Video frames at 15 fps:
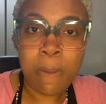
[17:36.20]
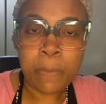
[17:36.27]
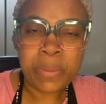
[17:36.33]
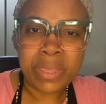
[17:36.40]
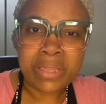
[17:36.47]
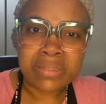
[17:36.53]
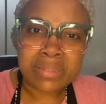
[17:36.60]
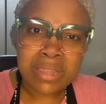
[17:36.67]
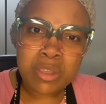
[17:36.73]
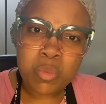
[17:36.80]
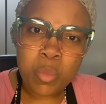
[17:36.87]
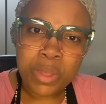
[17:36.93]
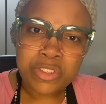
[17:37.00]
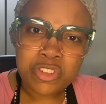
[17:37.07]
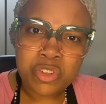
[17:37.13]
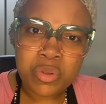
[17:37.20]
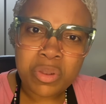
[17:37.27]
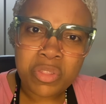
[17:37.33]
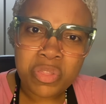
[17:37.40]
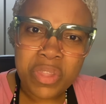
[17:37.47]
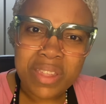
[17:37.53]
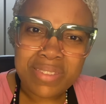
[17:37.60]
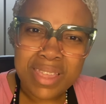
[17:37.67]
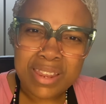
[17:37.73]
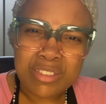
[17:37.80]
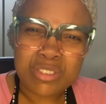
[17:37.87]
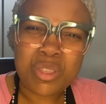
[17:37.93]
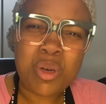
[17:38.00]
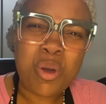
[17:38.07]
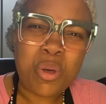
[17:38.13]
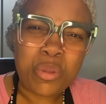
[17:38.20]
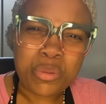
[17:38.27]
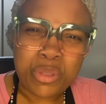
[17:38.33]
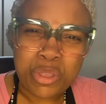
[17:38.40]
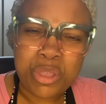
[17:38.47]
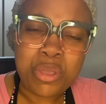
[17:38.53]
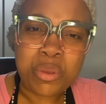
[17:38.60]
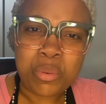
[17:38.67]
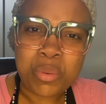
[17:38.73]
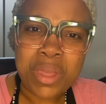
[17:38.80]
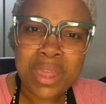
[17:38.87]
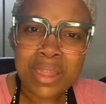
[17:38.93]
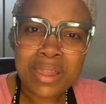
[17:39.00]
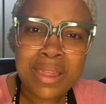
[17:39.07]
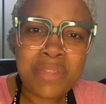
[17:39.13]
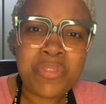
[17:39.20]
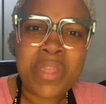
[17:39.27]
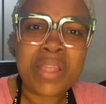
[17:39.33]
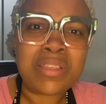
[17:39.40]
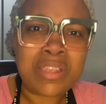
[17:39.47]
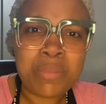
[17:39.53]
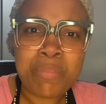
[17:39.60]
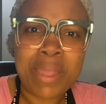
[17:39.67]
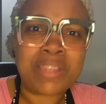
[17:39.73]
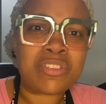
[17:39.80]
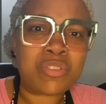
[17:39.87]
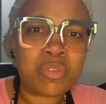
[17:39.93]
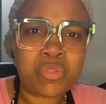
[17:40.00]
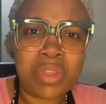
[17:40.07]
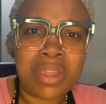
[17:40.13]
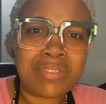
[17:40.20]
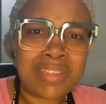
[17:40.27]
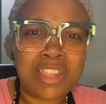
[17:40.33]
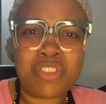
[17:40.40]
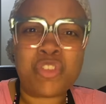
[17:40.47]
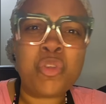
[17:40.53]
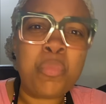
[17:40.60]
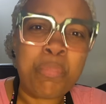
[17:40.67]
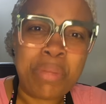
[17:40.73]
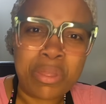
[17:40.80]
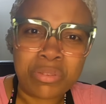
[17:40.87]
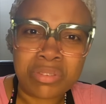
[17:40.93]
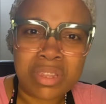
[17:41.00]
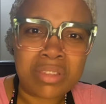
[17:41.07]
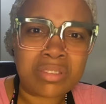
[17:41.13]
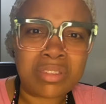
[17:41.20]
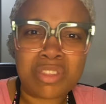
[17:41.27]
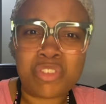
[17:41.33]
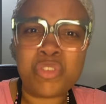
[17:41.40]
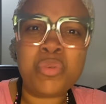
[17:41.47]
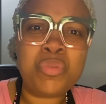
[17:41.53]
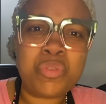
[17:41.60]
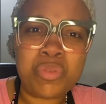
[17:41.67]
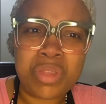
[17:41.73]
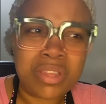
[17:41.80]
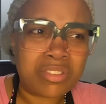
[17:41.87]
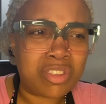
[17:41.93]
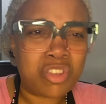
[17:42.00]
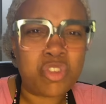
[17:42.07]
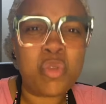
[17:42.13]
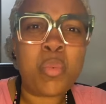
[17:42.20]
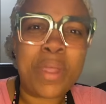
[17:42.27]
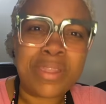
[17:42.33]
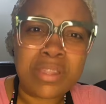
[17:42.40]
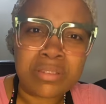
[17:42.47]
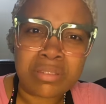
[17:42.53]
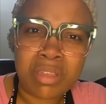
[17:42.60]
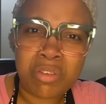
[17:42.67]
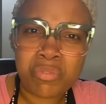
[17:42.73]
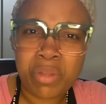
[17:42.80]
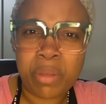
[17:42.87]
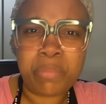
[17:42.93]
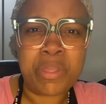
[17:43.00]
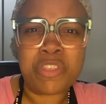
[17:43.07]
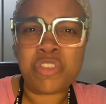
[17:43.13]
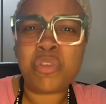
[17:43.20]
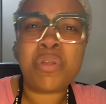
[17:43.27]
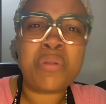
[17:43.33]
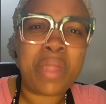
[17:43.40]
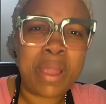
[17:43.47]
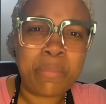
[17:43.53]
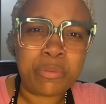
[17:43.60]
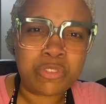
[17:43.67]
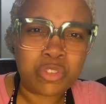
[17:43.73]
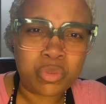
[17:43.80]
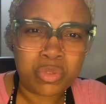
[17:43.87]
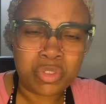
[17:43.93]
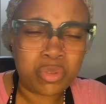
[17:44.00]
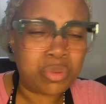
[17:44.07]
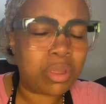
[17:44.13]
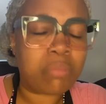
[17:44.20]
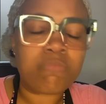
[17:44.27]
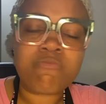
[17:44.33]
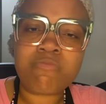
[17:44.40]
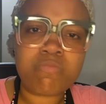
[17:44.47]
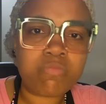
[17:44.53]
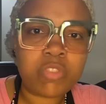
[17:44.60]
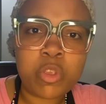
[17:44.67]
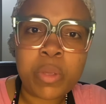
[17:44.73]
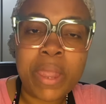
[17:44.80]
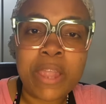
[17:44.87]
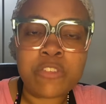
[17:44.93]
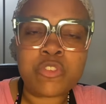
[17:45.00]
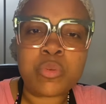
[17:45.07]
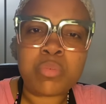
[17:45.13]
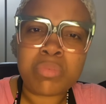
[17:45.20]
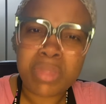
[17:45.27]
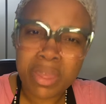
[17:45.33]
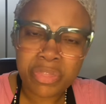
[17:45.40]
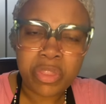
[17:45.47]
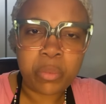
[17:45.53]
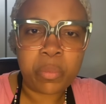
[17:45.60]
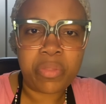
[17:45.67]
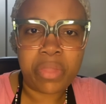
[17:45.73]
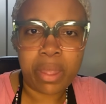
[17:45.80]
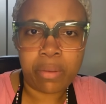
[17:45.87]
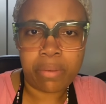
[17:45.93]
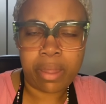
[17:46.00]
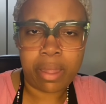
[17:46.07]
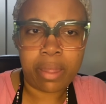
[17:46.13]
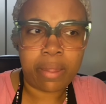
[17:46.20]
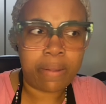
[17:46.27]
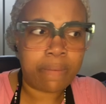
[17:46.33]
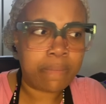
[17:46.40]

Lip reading: because he wants you to think that it's all you. He makes you think that you built this and you do this and you wake yourself up and you're able to do. You can't do nothing without God.